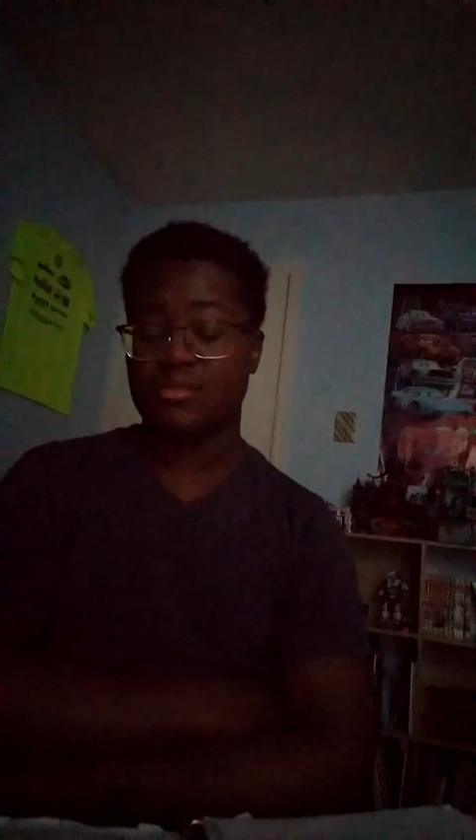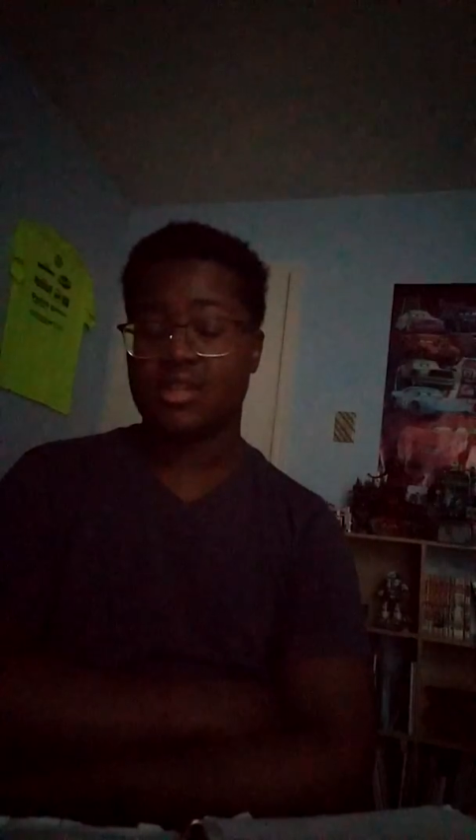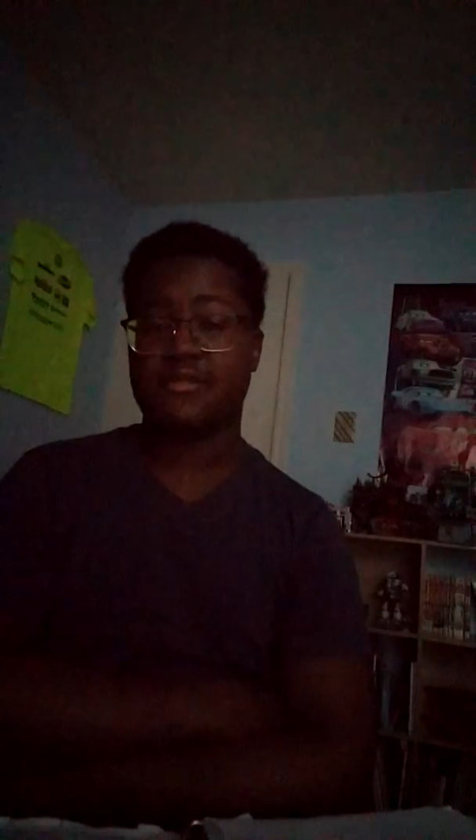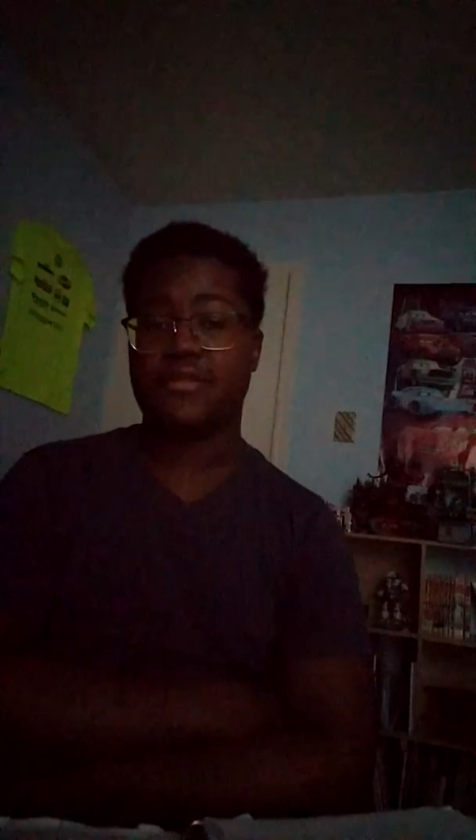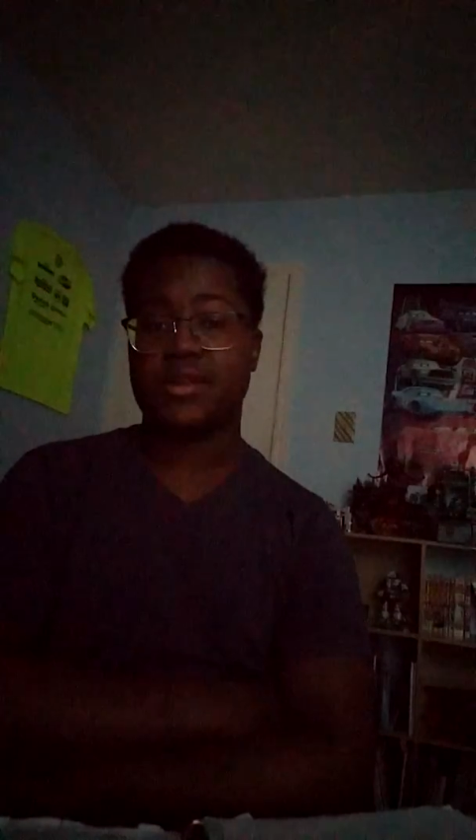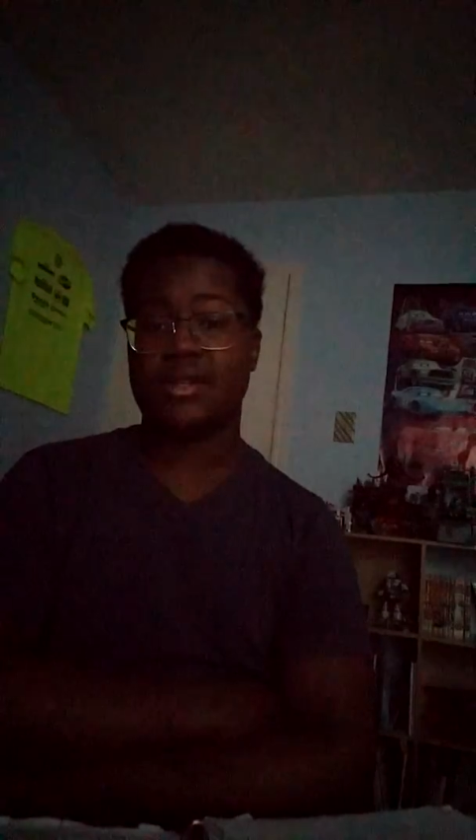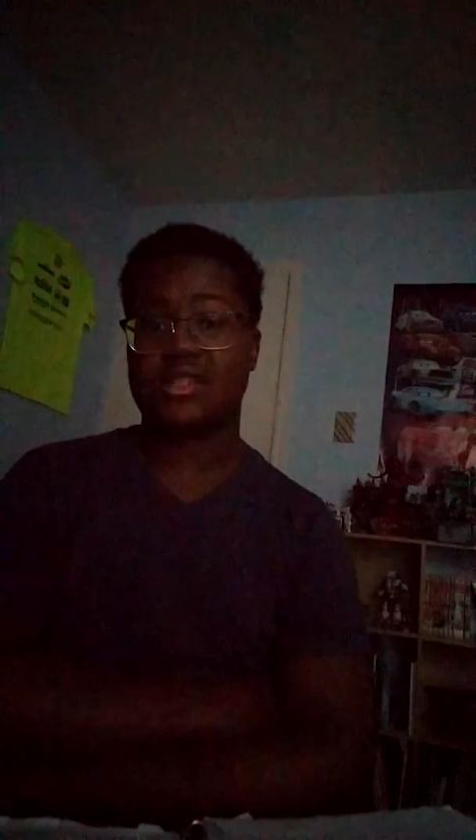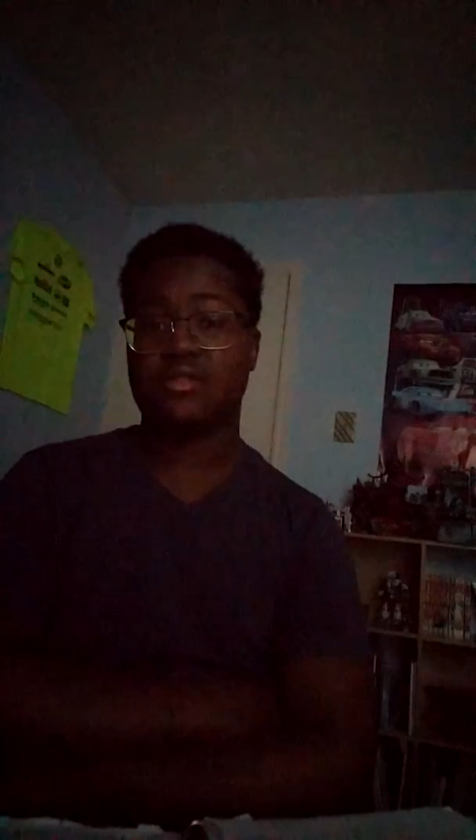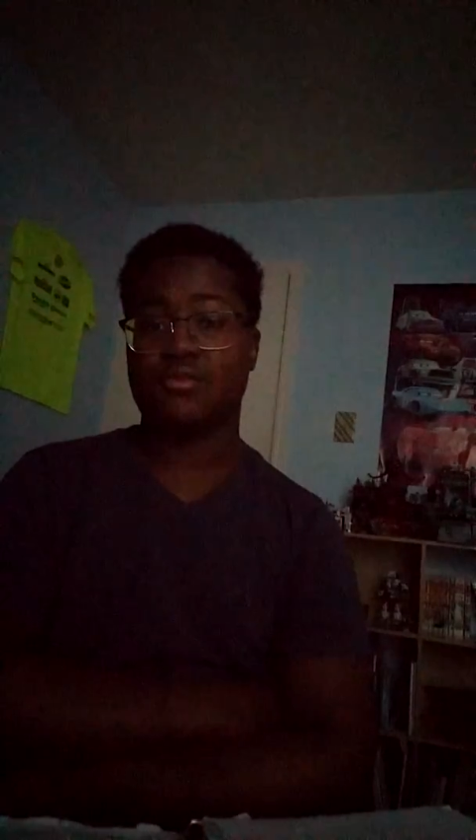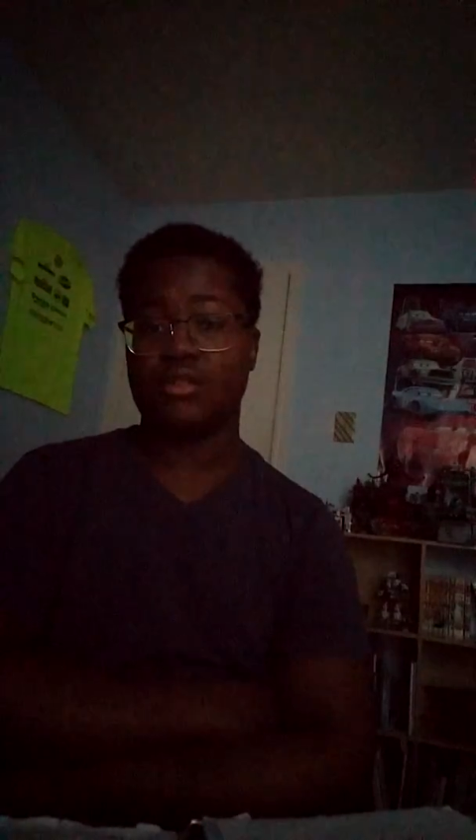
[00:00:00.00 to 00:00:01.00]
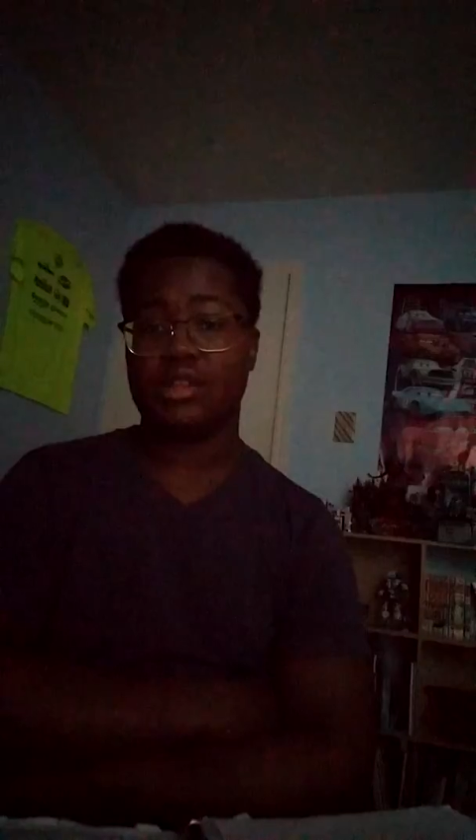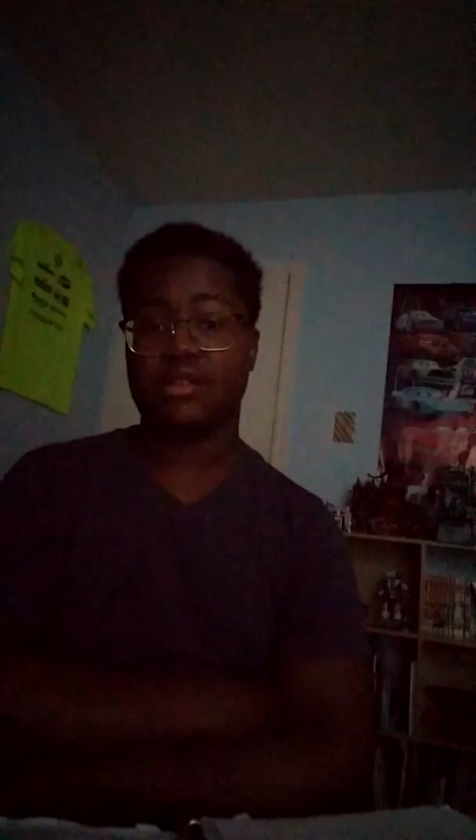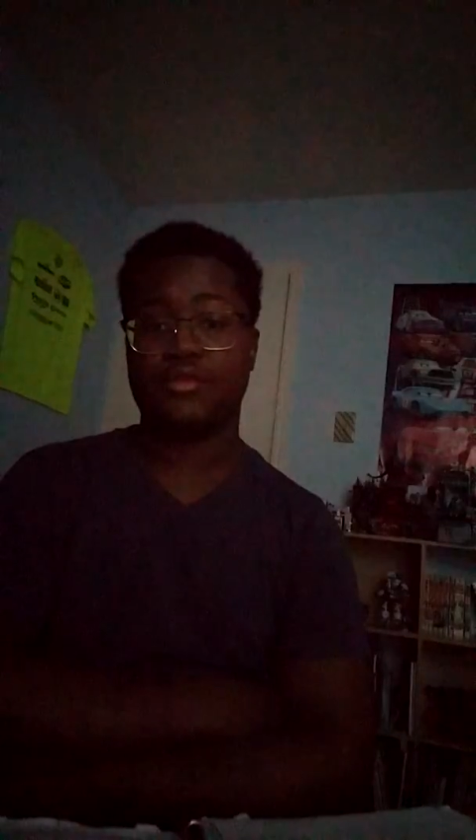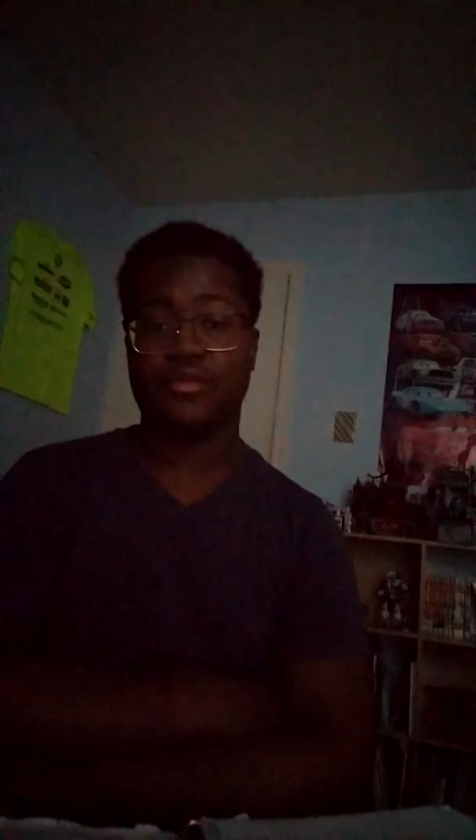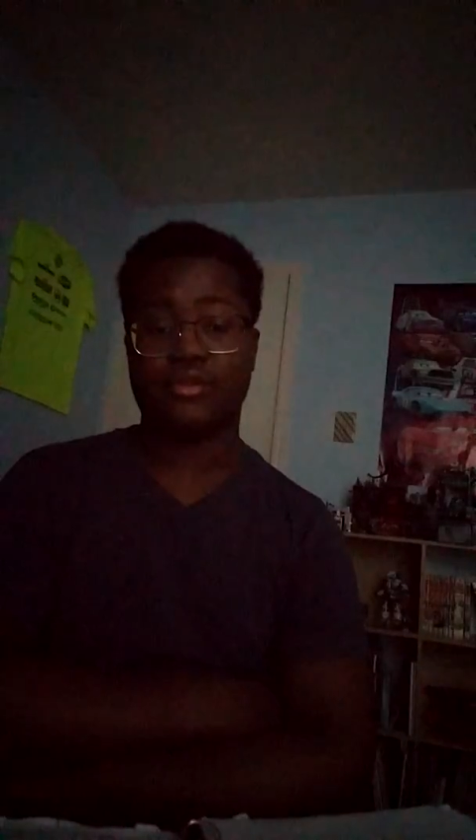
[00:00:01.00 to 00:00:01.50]
I found myself really
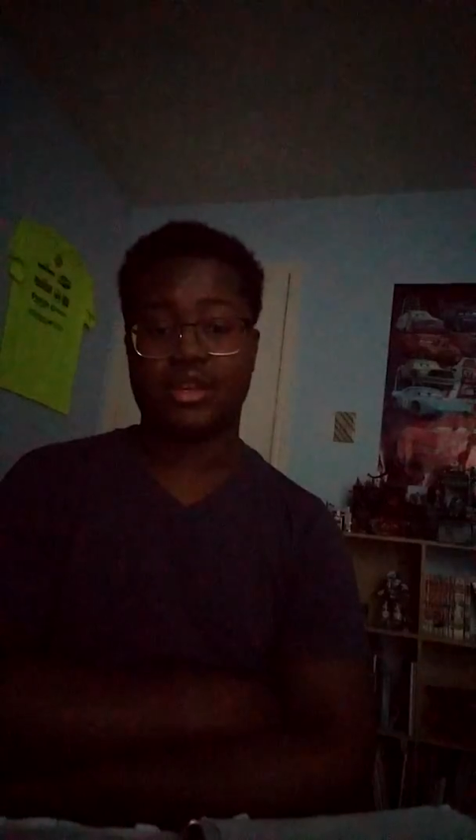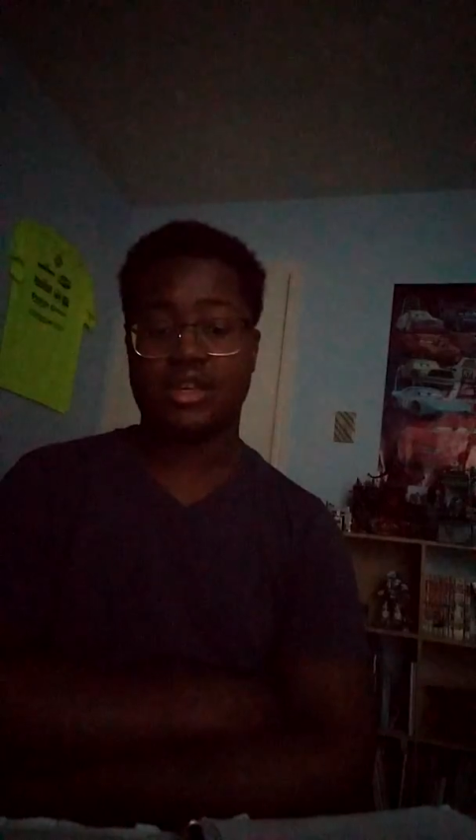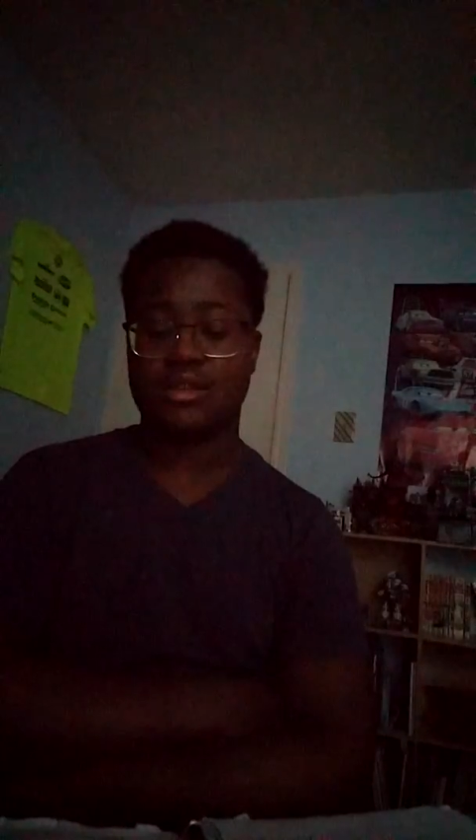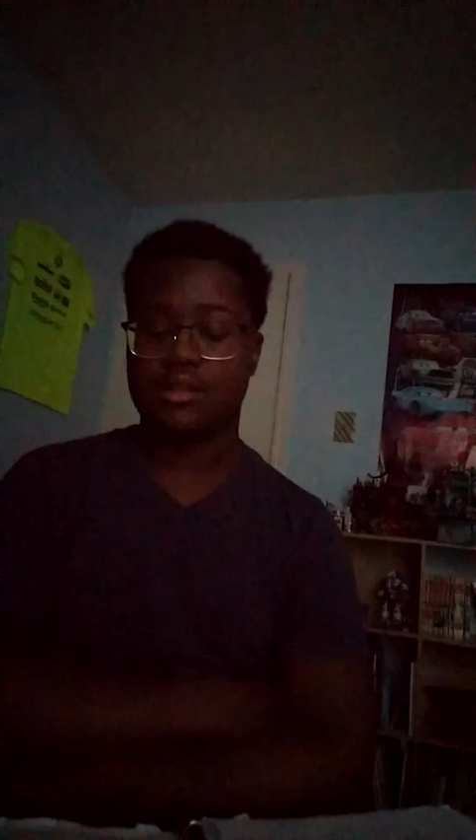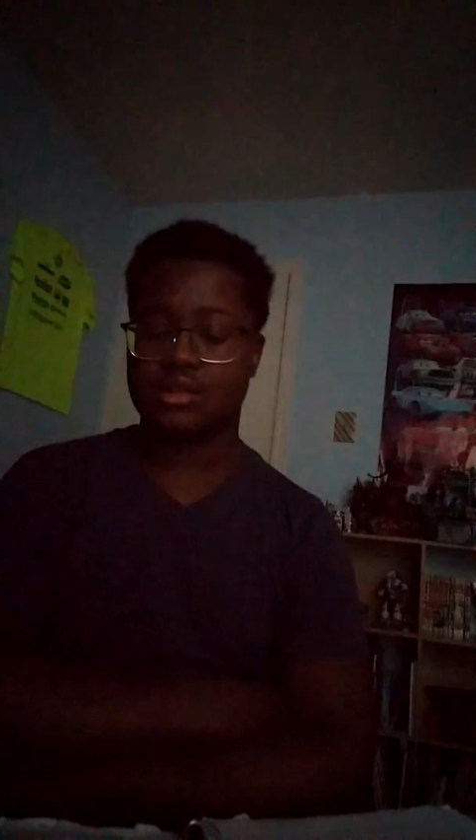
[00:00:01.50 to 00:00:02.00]
afraid